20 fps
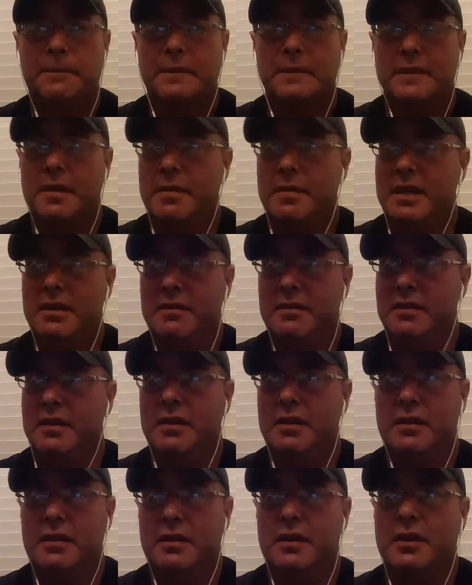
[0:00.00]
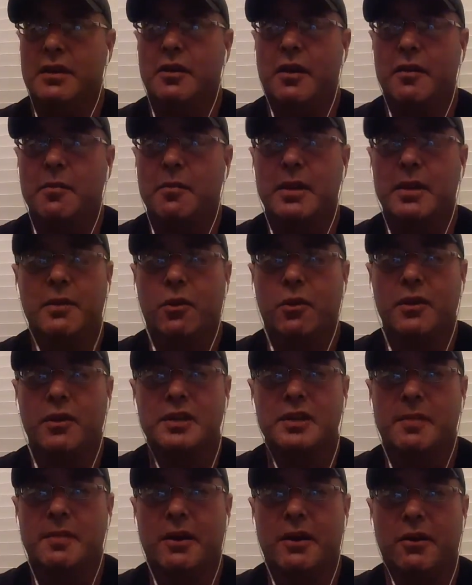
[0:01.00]
I mean, you know, everybody
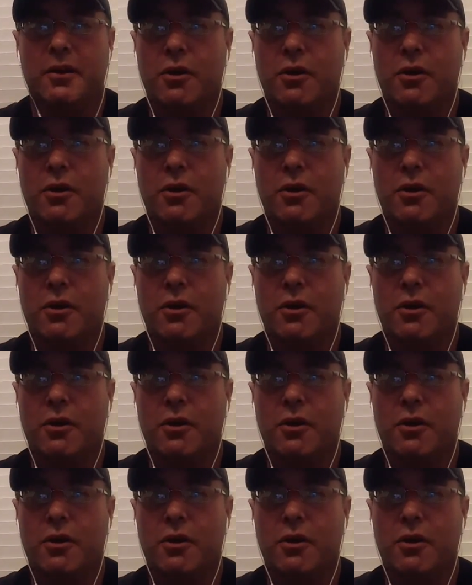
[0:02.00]
worries about